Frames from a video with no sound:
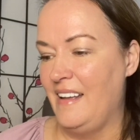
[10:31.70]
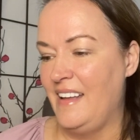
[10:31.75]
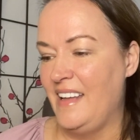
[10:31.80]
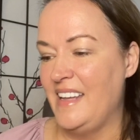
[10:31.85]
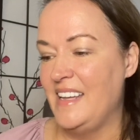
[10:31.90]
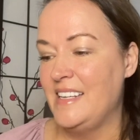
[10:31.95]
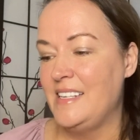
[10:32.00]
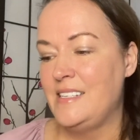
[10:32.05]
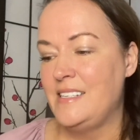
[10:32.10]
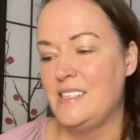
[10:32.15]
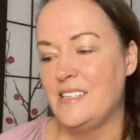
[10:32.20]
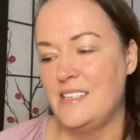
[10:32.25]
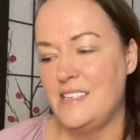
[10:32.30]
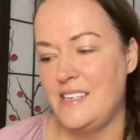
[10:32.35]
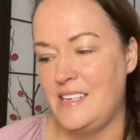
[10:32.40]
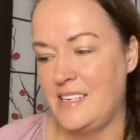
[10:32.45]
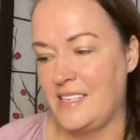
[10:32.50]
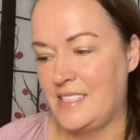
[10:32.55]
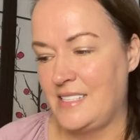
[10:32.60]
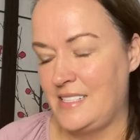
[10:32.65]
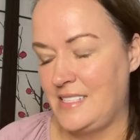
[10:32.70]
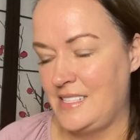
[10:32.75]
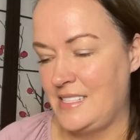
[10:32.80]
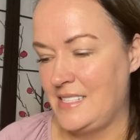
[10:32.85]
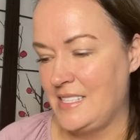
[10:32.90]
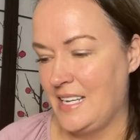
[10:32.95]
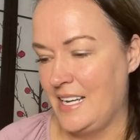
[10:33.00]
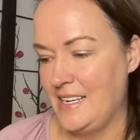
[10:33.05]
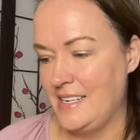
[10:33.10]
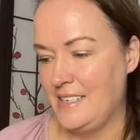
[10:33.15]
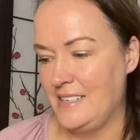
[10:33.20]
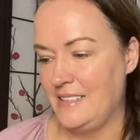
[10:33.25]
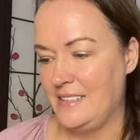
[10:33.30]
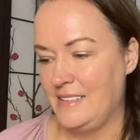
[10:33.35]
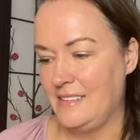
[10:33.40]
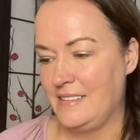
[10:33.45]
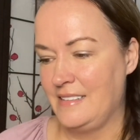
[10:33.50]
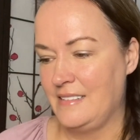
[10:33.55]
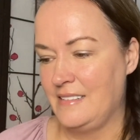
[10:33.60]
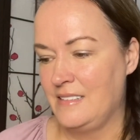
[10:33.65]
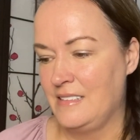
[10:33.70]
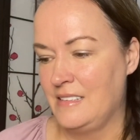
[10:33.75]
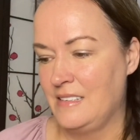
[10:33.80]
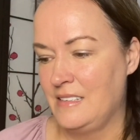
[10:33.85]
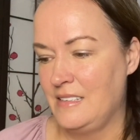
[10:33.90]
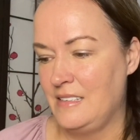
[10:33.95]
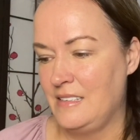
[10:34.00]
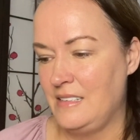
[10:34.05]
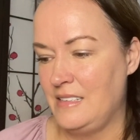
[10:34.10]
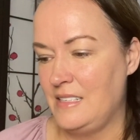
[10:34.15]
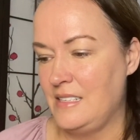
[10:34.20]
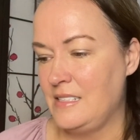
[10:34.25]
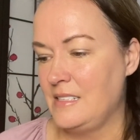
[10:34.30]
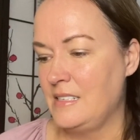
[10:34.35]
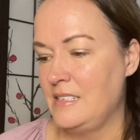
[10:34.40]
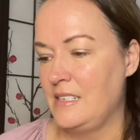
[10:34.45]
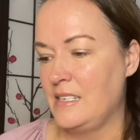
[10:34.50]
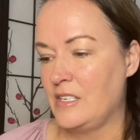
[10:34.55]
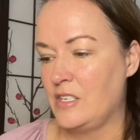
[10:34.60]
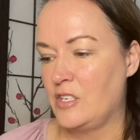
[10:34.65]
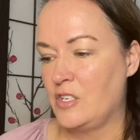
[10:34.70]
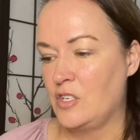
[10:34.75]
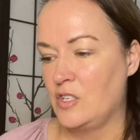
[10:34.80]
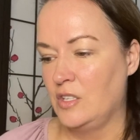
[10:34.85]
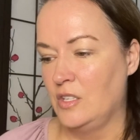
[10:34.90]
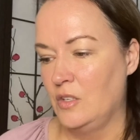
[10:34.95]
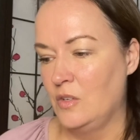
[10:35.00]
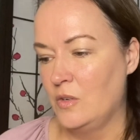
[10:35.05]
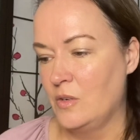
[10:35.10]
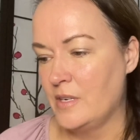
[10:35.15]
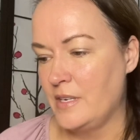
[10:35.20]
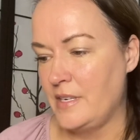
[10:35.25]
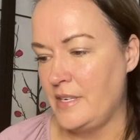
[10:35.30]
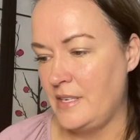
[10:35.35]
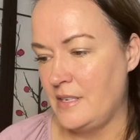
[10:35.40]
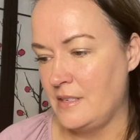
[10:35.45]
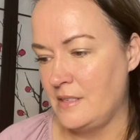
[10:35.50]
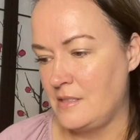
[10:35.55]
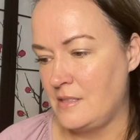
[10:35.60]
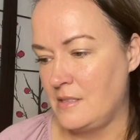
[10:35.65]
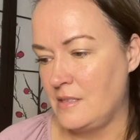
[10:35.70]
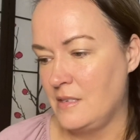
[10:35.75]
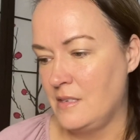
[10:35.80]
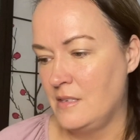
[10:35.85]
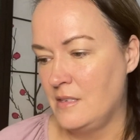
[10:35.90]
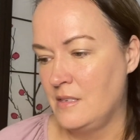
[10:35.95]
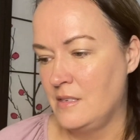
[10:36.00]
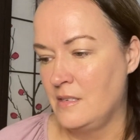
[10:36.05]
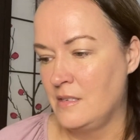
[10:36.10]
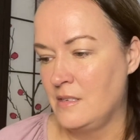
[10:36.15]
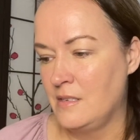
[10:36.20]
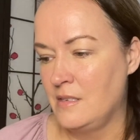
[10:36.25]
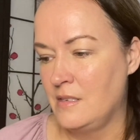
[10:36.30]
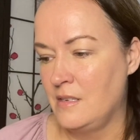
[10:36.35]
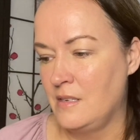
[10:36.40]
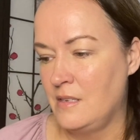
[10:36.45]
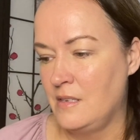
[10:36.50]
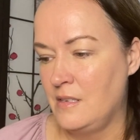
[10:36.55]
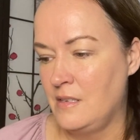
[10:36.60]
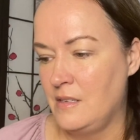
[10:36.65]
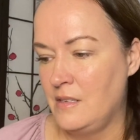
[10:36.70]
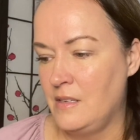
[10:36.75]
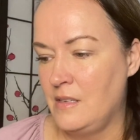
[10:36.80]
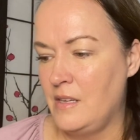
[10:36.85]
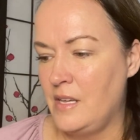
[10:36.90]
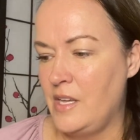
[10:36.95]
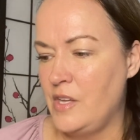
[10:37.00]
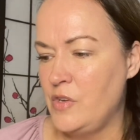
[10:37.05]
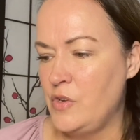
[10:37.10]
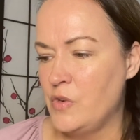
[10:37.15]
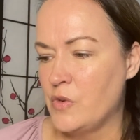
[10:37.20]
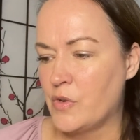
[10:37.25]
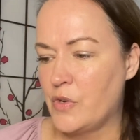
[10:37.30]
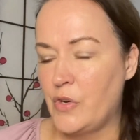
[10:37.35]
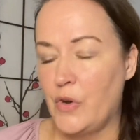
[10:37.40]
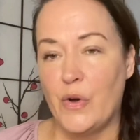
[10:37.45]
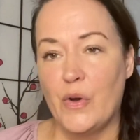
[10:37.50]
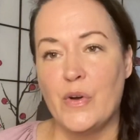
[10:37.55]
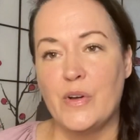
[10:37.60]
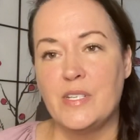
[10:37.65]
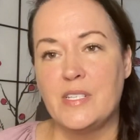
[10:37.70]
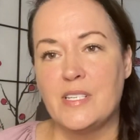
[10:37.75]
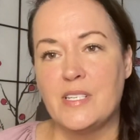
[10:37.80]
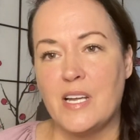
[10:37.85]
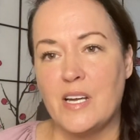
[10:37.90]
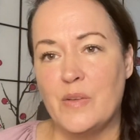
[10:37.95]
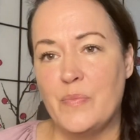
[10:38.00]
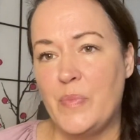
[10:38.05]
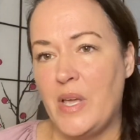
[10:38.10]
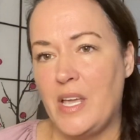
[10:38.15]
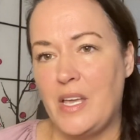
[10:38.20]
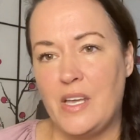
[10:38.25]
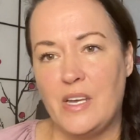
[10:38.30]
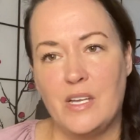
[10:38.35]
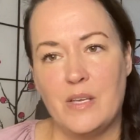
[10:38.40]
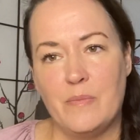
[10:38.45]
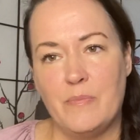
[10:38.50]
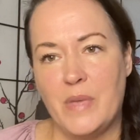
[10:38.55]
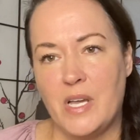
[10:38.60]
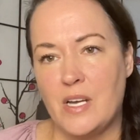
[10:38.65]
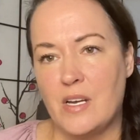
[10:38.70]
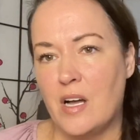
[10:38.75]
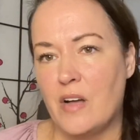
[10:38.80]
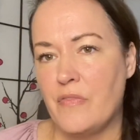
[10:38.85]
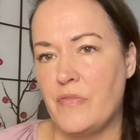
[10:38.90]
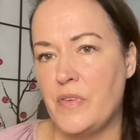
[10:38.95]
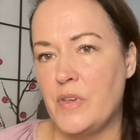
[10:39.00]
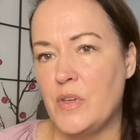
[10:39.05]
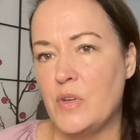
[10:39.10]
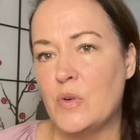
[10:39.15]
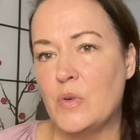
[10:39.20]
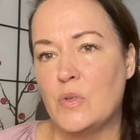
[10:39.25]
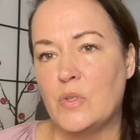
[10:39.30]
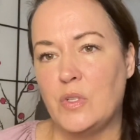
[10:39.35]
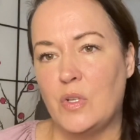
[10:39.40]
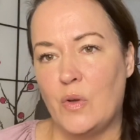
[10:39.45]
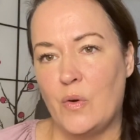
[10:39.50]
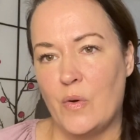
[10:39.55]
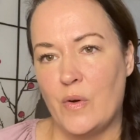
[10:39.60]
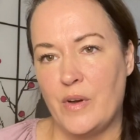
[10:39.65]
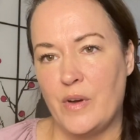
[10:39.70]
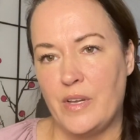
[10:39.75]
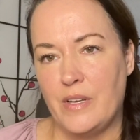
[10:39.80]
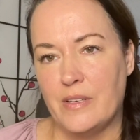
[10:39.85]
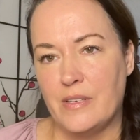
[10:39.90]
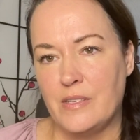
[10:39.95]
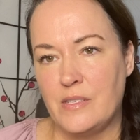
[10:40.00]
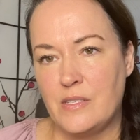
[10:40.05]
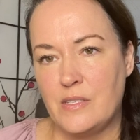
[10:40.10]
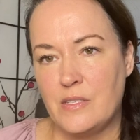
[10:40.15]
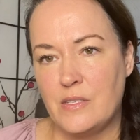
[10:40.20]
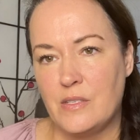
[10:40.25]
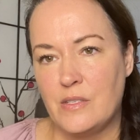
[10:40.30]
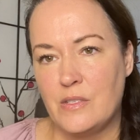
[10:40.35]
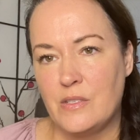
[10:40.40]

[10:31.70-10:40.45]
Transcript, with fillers: Isn't it exciting? Isn't it glorious? In your current state of pain, it may not feel glorious.